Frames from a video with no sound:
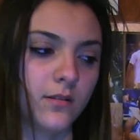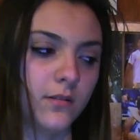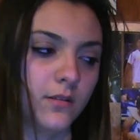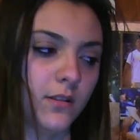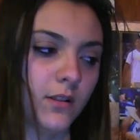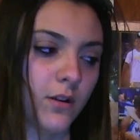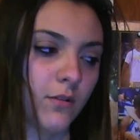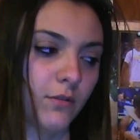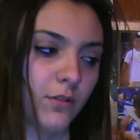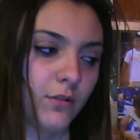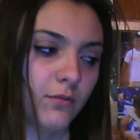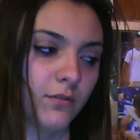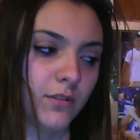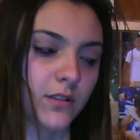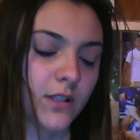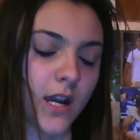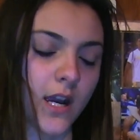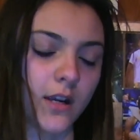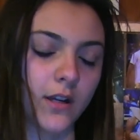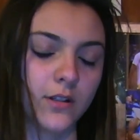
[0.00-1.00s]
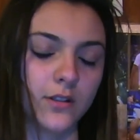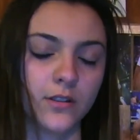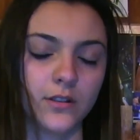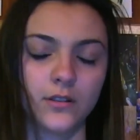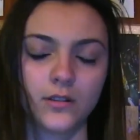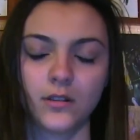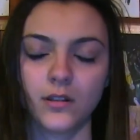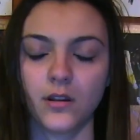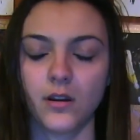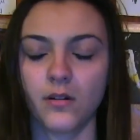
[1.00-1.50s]
You retire
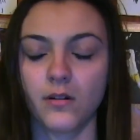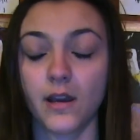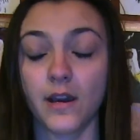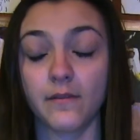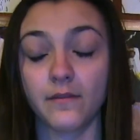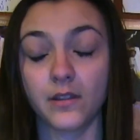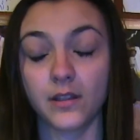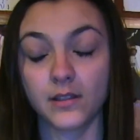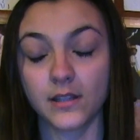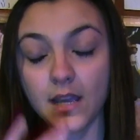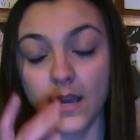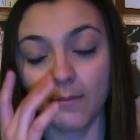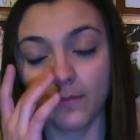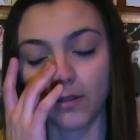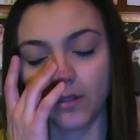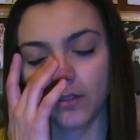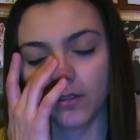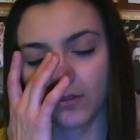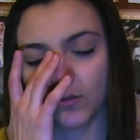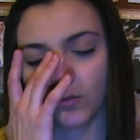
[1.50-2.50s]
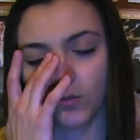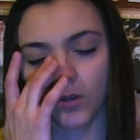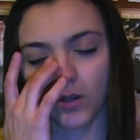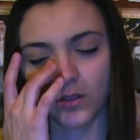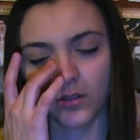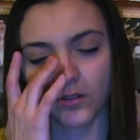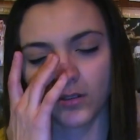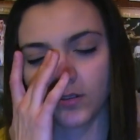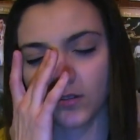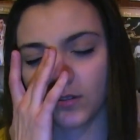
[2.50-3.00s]
just to go have this happen is the
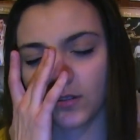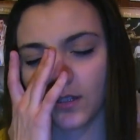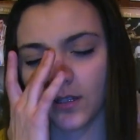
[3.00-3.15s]
worst,